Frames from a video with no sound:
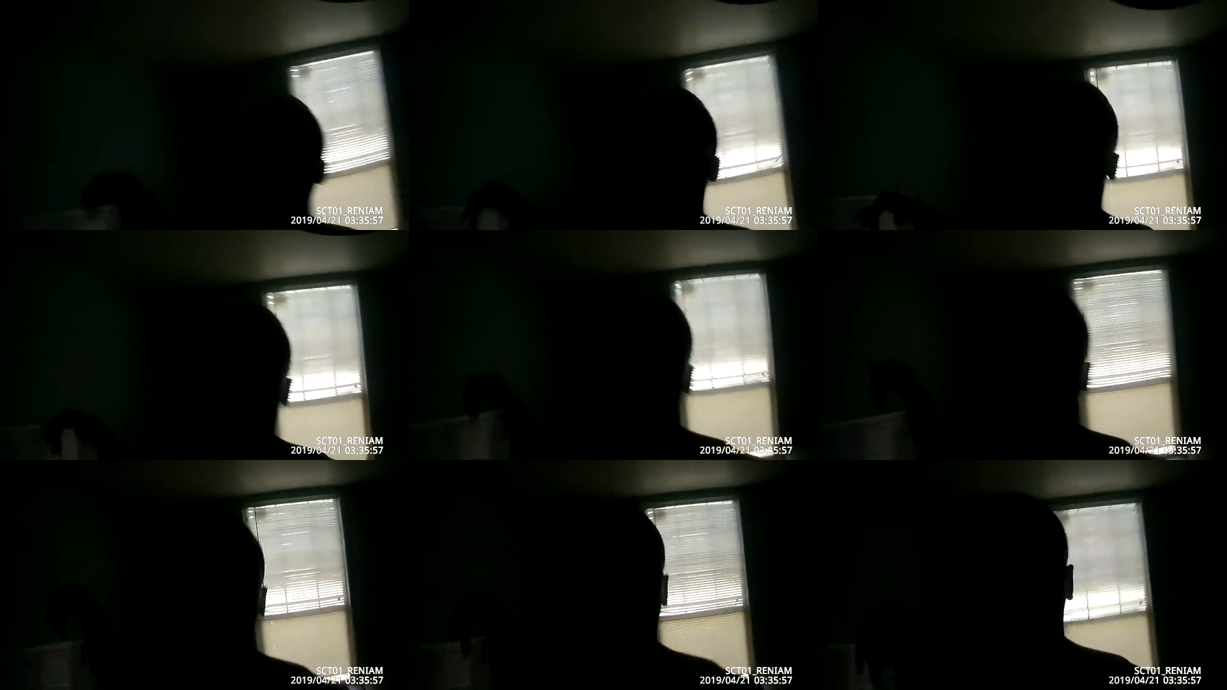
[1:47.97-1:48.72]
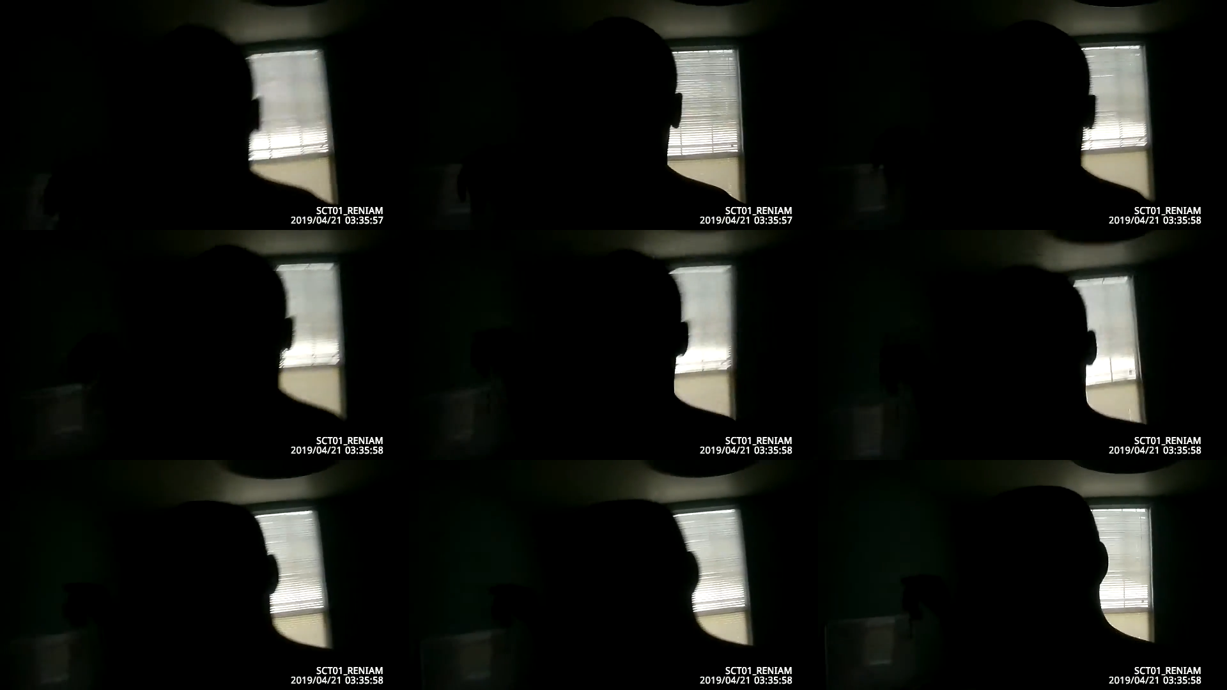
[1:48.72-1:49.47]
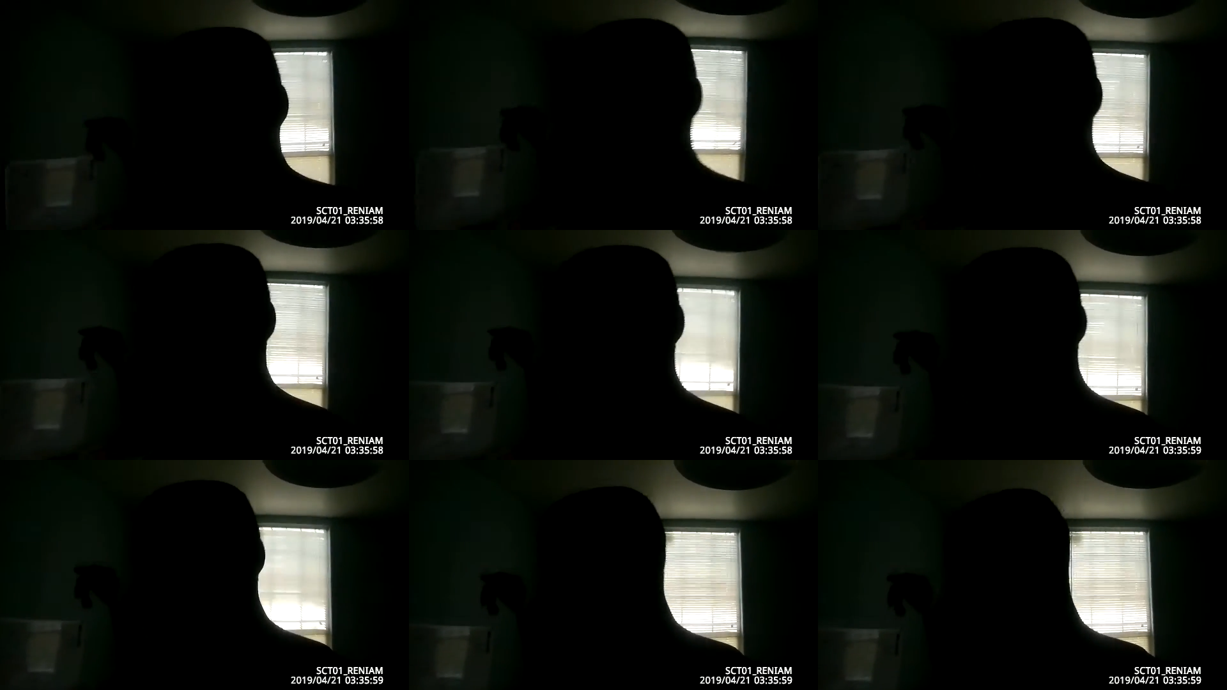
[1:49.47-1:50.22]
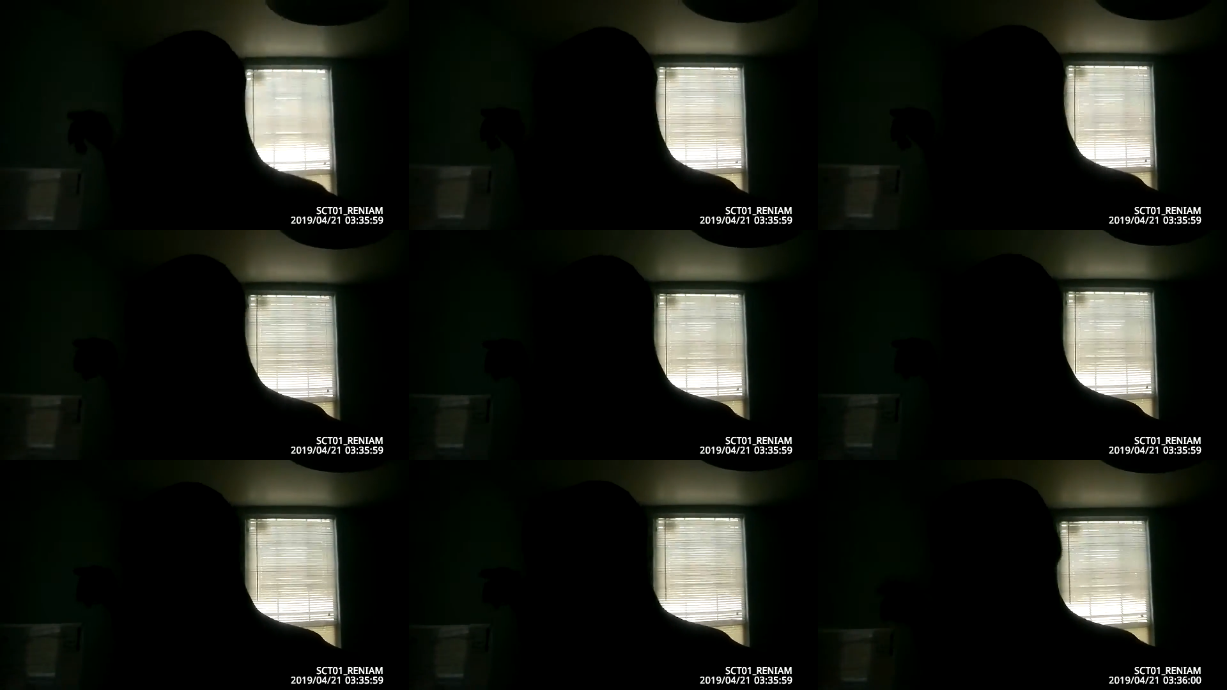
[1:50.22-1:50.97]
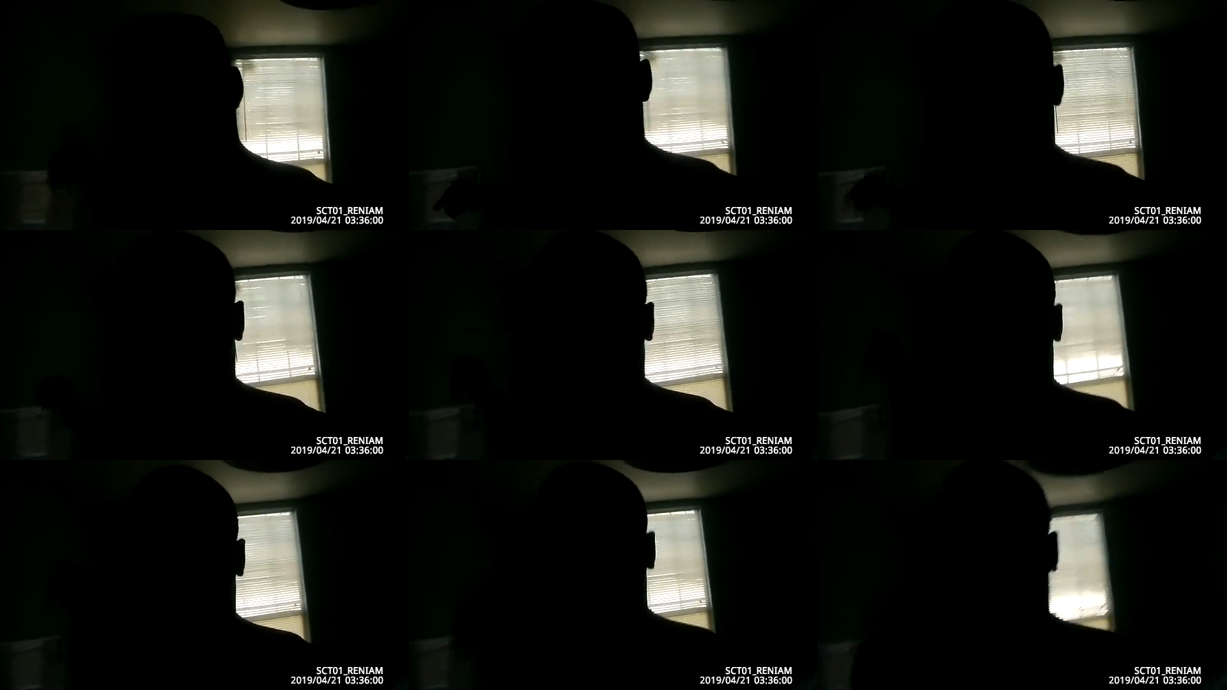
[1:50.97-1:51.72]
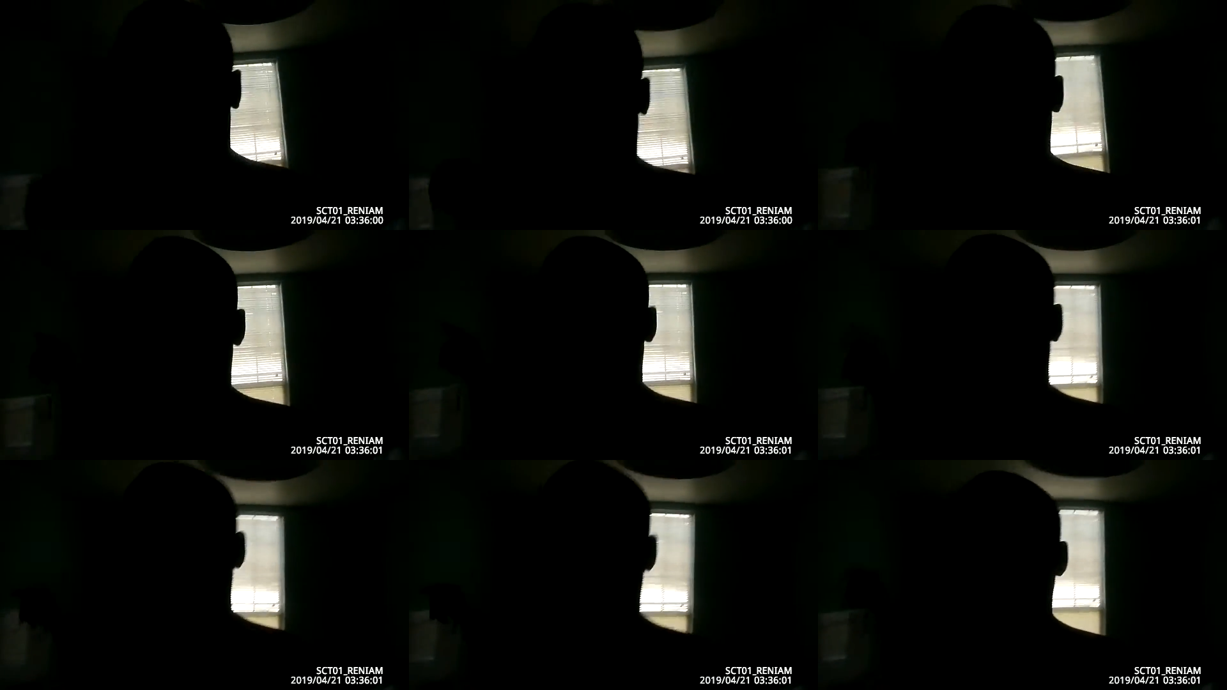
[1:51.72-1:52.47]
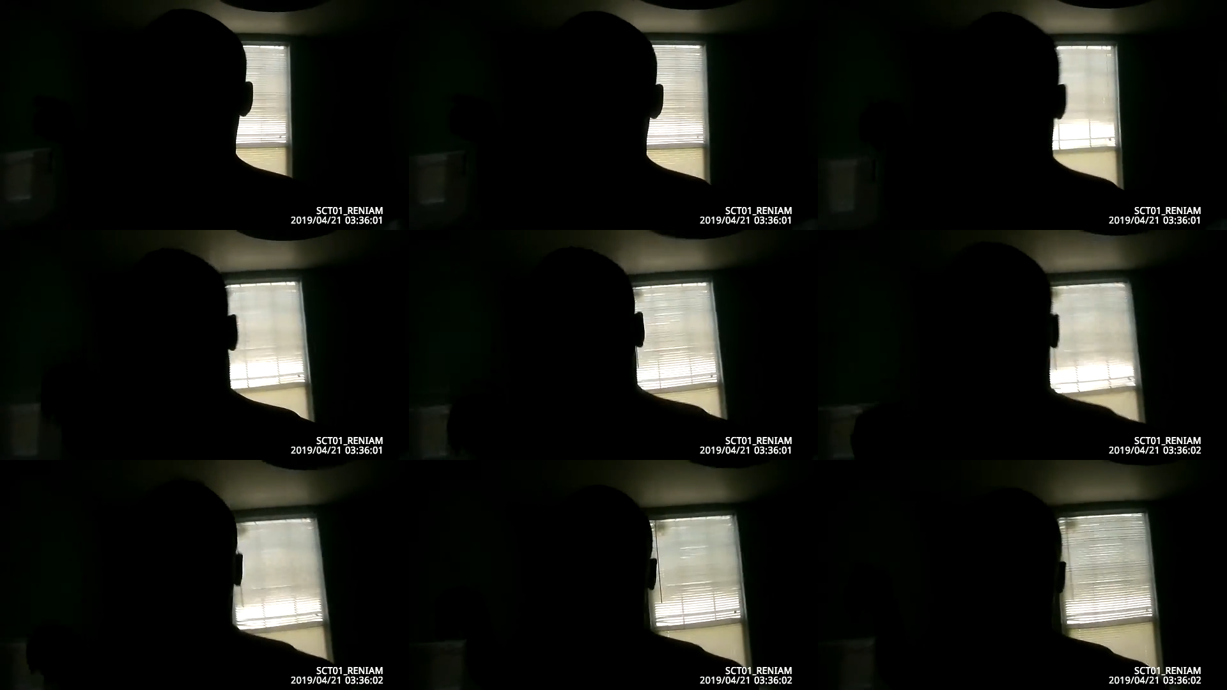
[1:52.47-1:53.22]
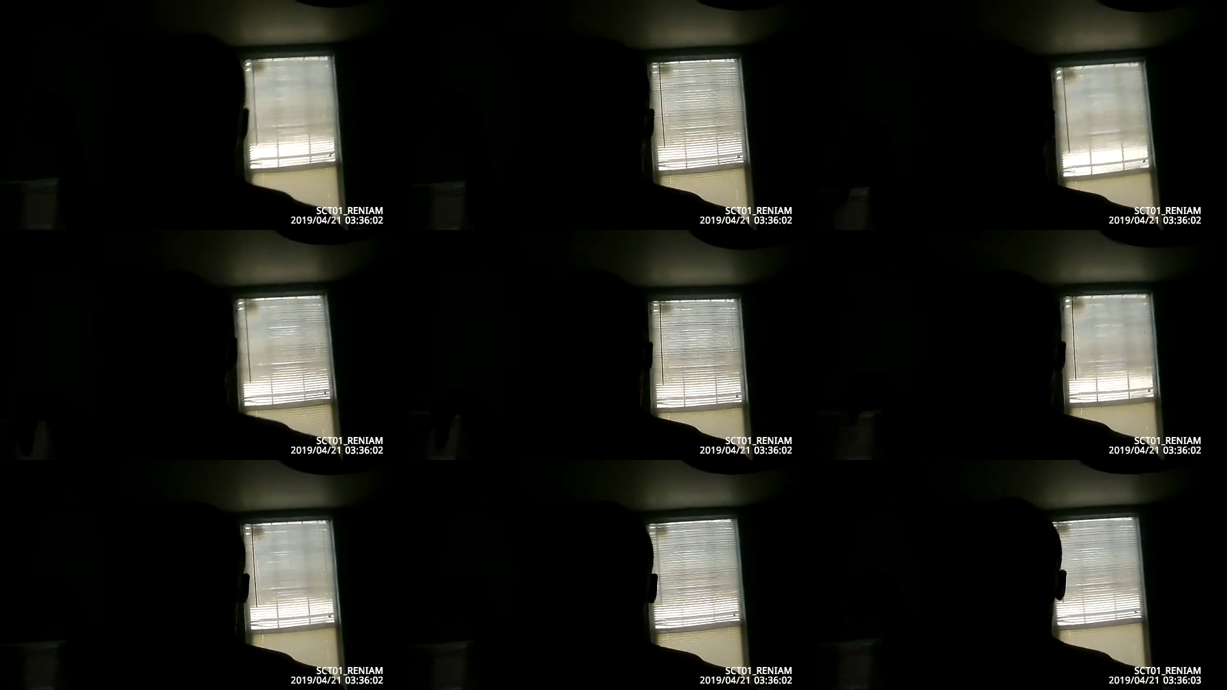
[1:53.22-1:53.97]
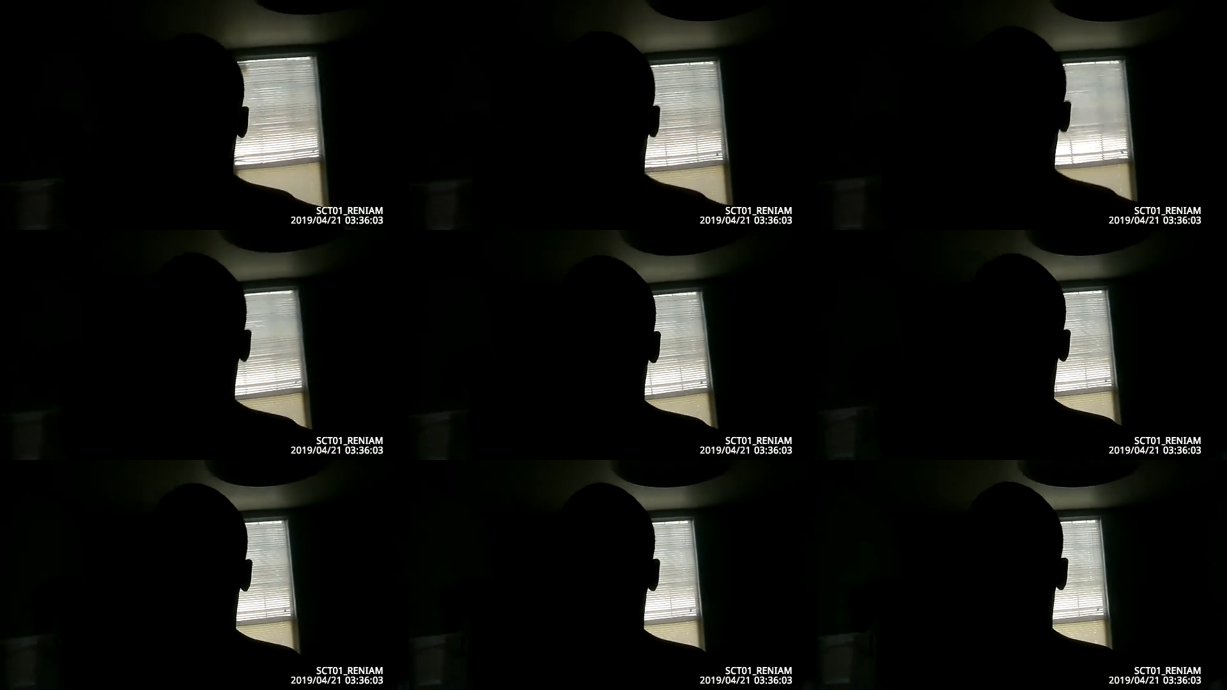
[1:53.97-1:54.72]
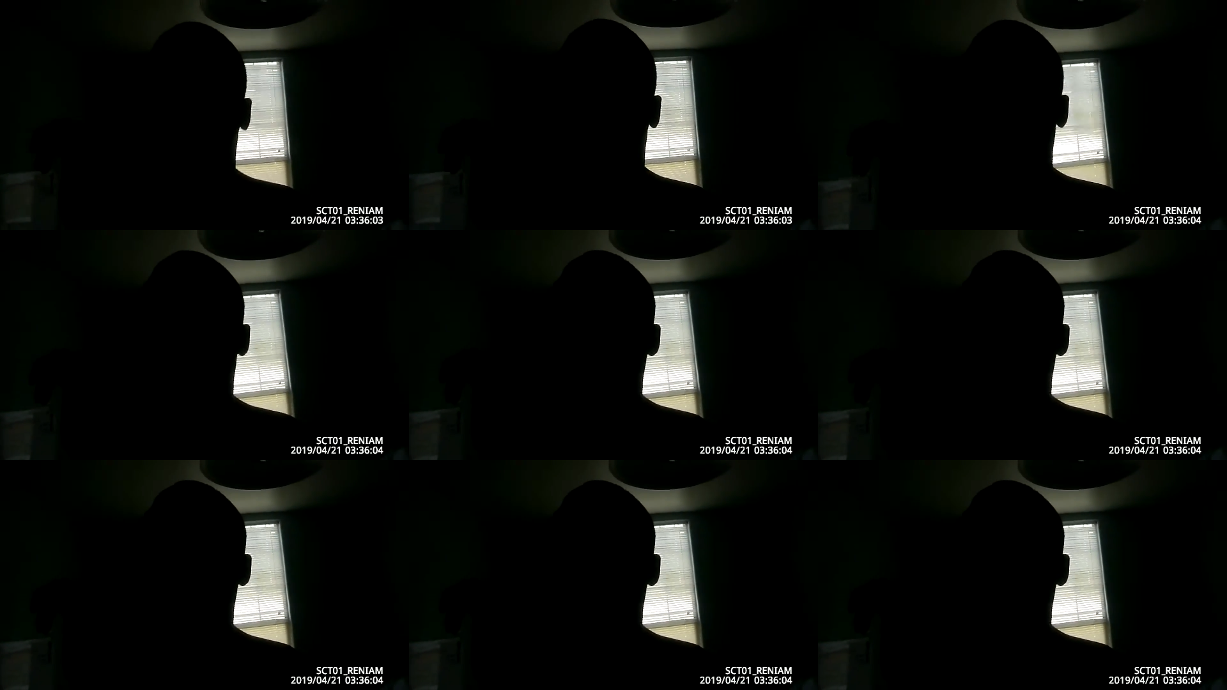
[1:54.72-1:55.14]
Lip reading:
(no speaker visible)